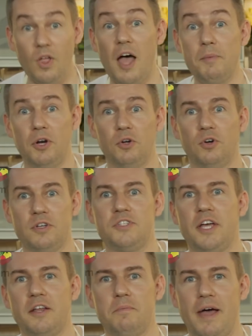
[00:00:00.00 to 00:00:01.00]
I'm going to cook a
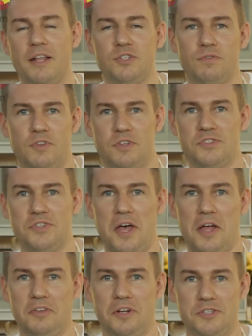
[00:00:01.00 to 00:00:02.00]
second batch of this
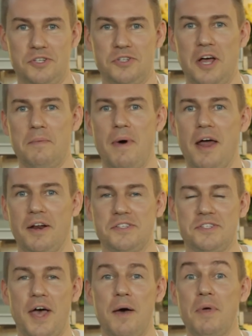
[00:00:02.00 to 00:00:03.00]
delicious
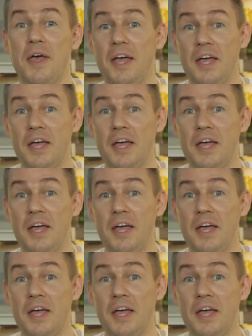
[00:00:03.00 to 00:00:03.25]
calamares up.